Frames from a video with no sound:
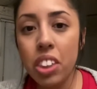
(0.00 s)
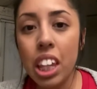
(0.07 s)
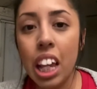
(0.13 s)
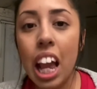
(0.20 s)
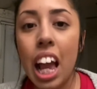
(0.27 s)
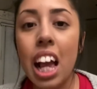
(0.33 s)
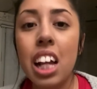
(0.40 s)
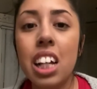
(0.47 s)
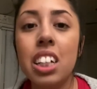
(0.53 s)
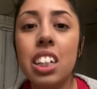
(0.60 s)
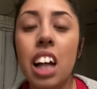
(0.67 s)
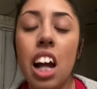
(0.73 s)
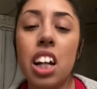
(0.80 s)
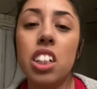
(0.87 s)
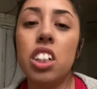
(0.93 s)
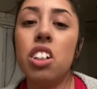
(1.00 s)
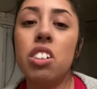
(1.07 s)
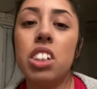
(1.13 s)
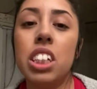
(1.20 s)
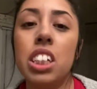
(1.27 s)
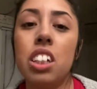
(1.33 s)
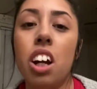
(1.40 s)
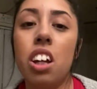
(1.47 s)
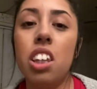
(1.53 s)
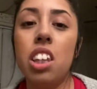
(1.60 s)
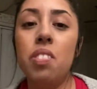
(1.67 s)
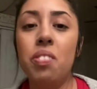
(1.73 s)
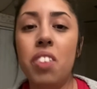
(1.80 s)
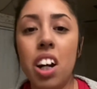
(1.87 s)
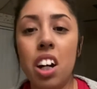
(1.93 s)
And I noticed on the
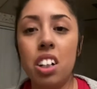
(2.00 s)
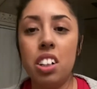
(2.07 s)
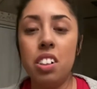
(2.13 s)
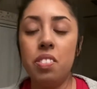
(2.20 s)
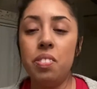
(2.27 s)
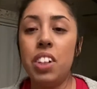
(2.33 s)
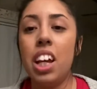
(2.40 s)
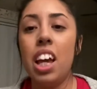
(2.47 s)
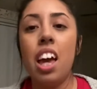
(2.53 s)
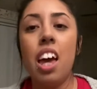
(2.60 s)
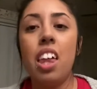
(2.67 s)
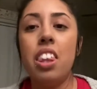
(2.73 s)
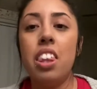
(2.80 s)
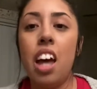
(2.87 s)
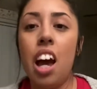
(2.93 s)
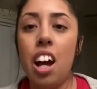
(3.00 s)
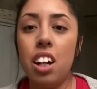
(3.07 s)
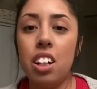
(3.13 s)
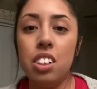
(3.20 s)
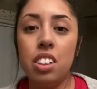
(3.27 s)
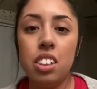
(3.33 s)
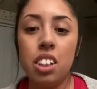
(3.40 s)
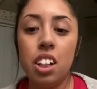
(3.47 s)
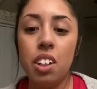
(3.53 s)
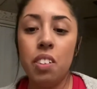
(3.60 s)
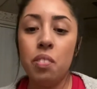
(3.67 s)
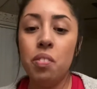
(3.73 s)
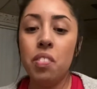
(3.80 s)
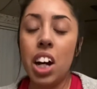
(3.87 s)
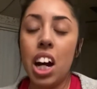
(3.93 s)
bottom that
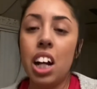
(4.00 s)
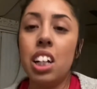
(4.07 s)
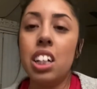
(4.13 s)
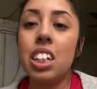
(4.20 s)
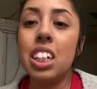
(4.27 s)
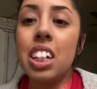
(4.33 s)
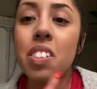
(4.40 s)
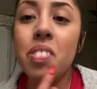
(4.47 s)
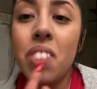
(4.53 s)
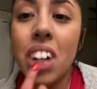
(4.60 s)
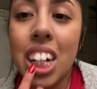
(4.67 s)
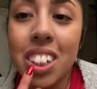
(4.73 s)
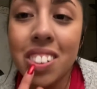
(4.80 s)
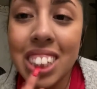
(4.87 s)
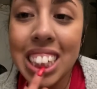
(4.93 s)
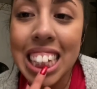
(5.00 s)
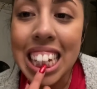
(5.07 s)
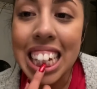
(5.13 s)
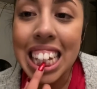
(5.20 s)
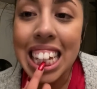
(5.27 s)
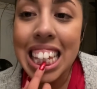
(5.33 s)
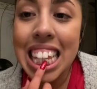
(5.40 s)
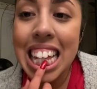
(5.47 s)
my bottom teeth,